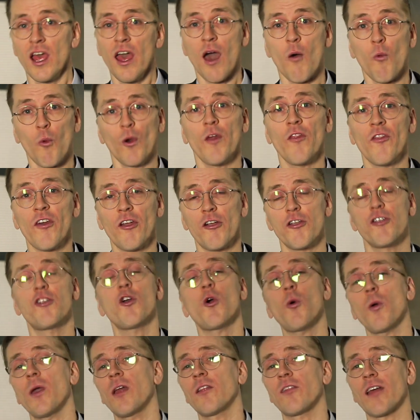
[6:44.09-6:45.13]
And when they're
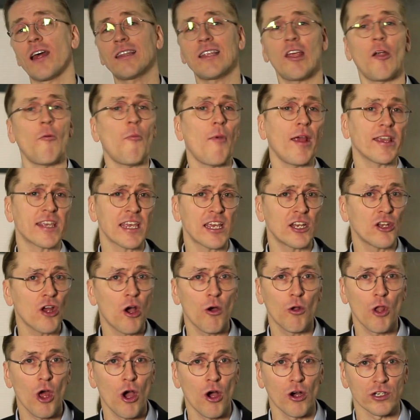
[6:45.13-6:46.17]
doing that, they're breaking no
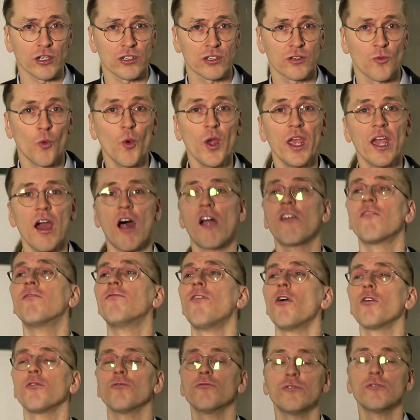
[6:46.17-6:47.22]
laws. We are
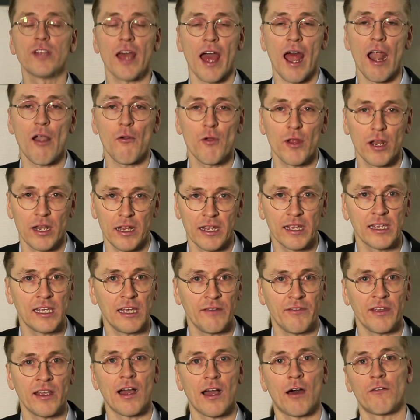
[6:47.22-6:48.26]
voluntarily
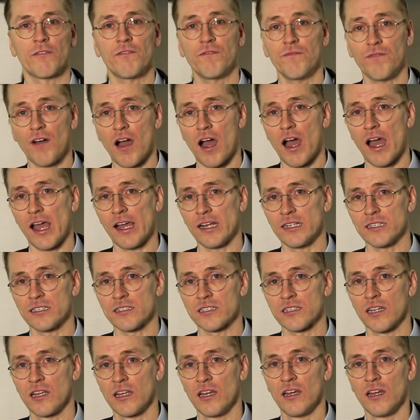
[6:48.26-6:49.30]
giving our files